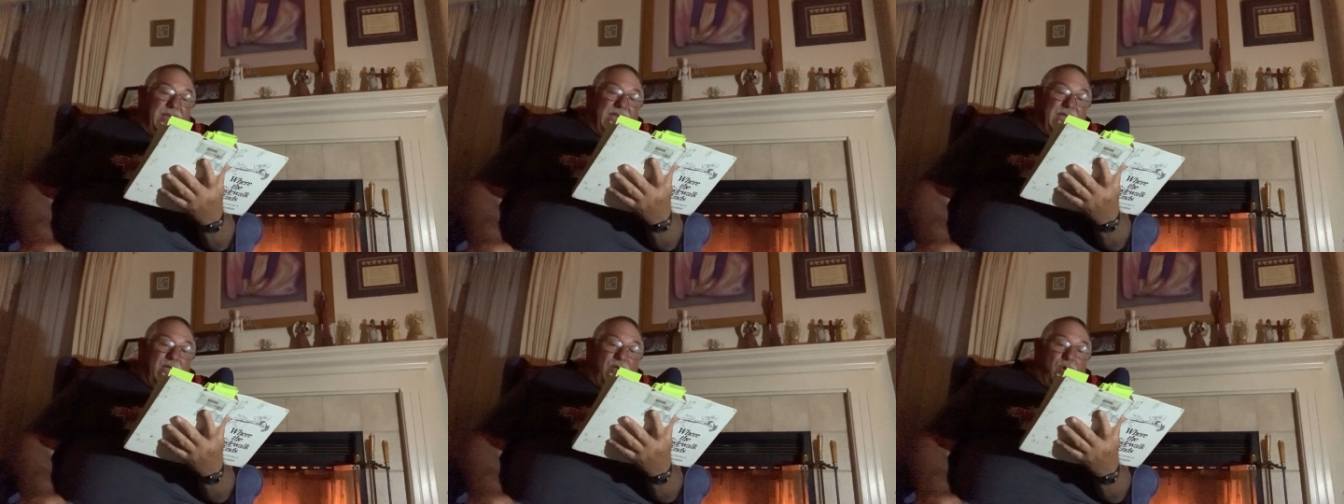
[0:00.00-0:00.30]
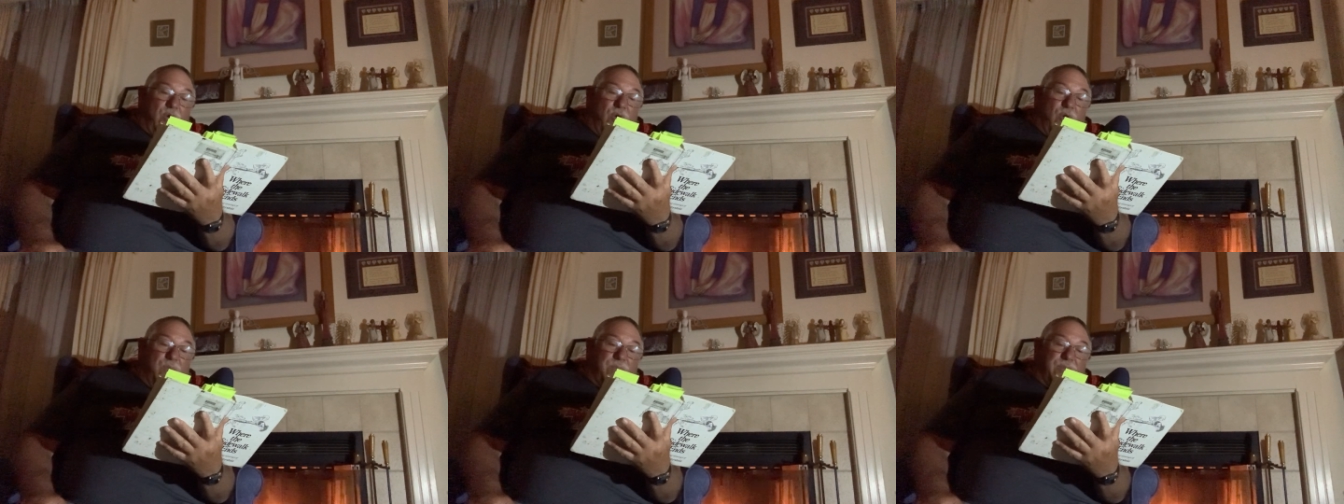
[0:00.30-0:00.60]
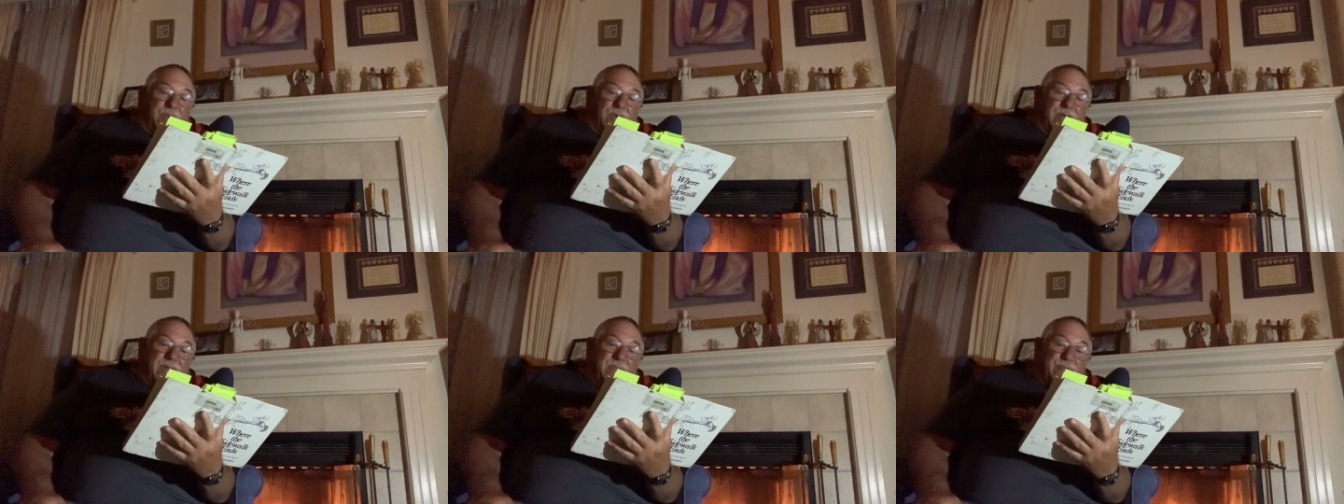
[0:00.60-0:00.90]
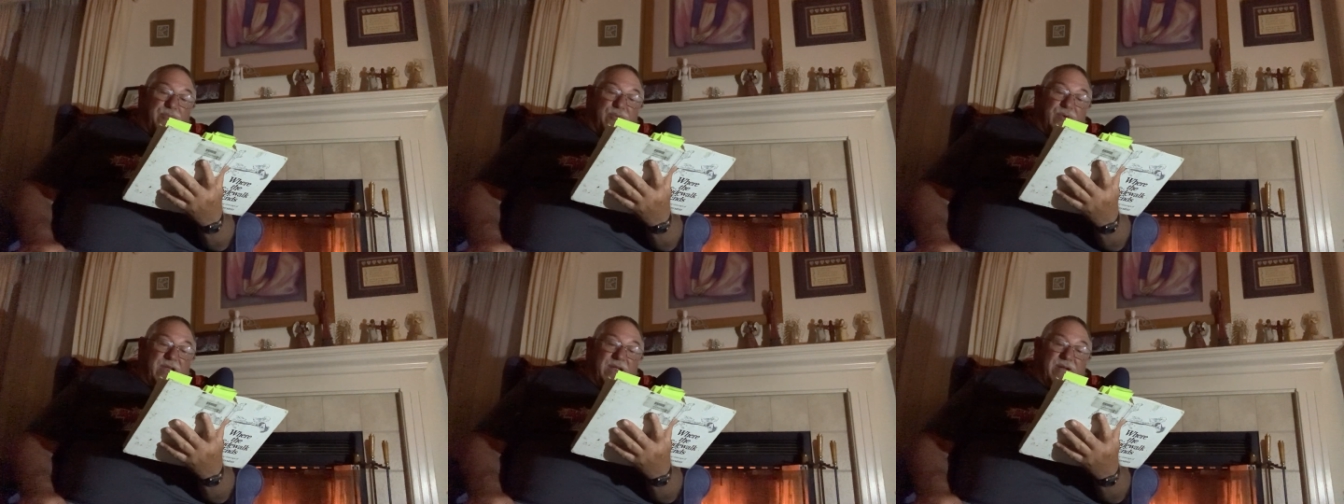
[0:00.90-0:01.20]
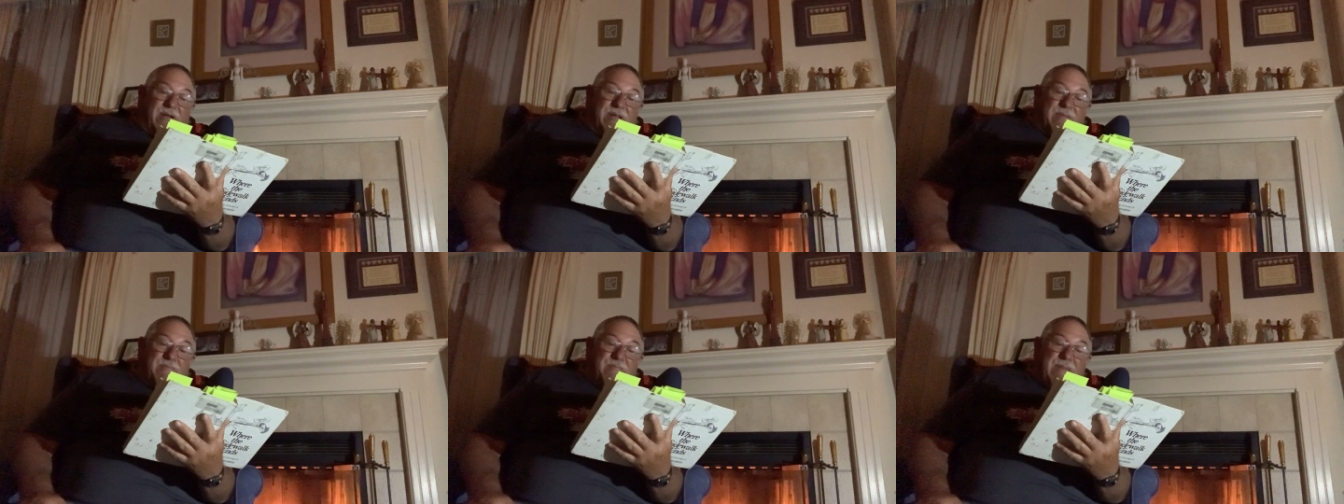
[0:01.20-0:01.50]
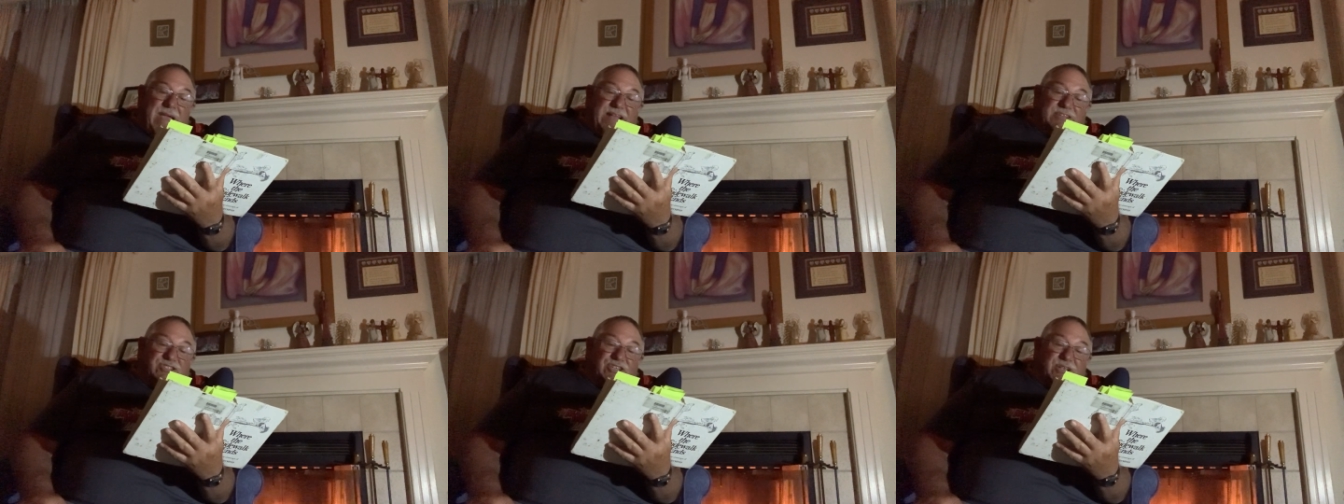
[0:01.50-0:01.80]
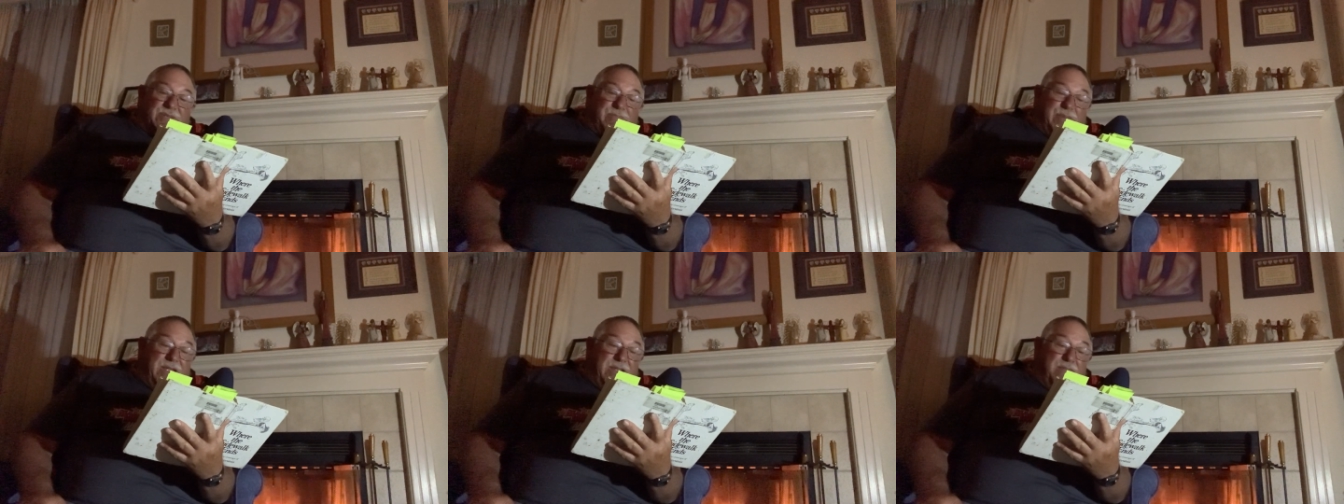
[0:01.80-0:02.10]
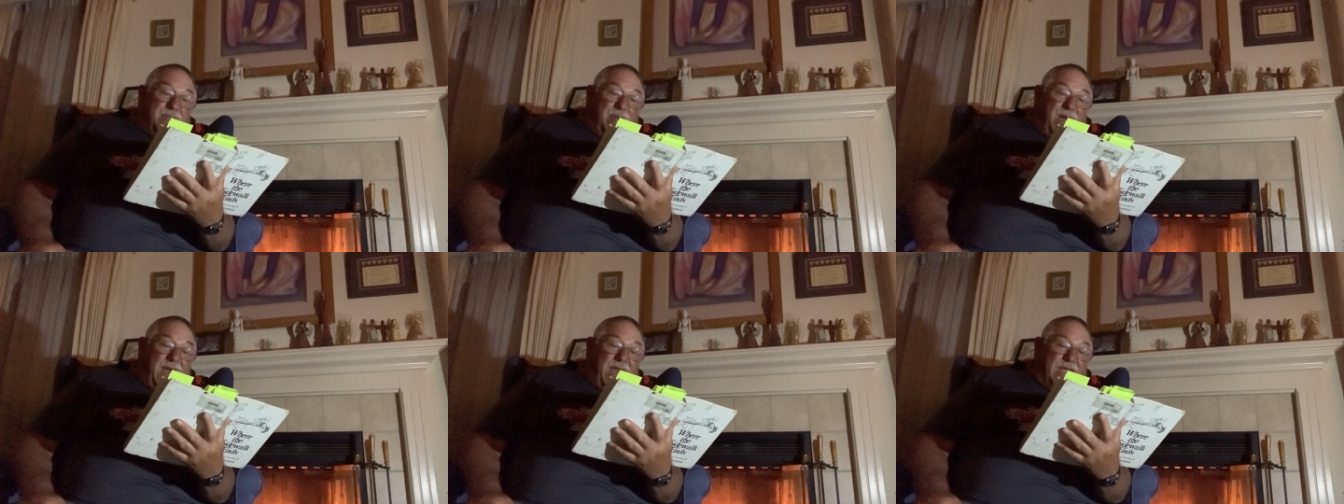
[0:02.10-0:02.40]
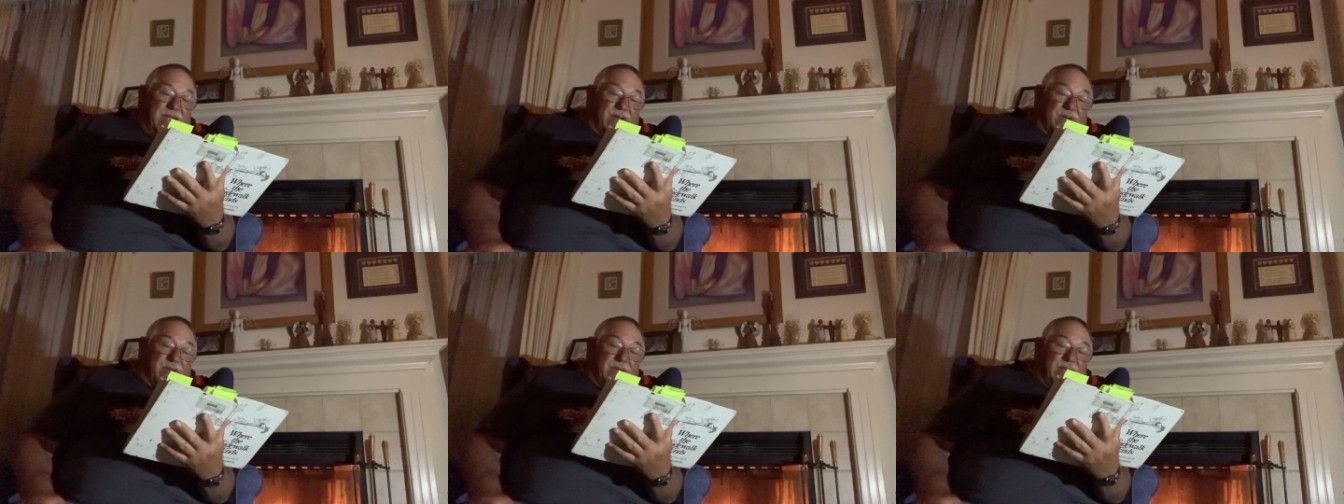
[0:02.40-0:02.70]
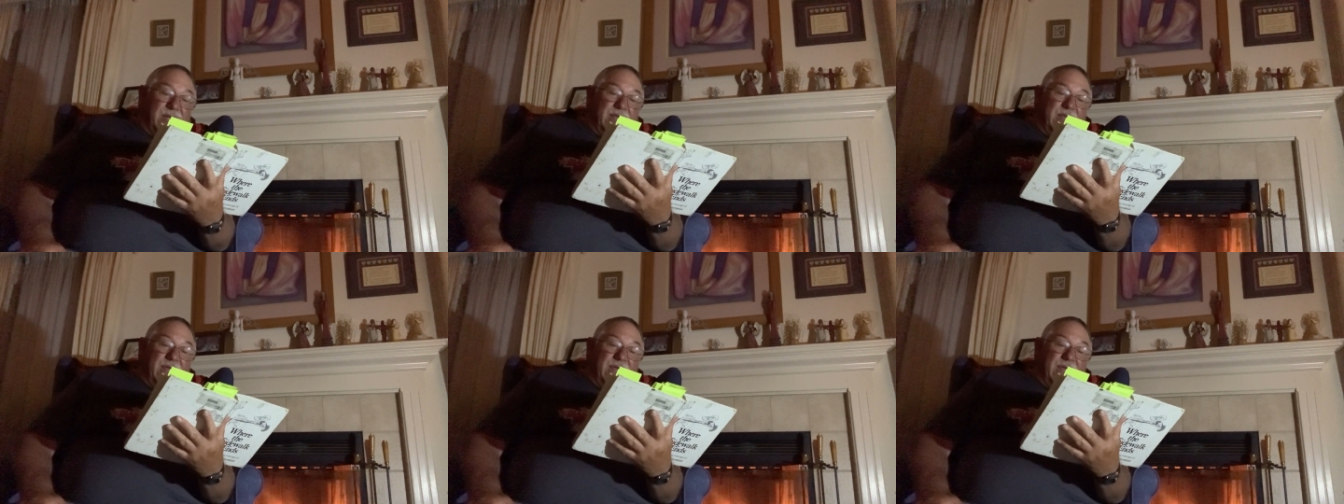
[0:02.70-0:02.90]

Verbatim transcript: a or a prayer, a magic bean buyer.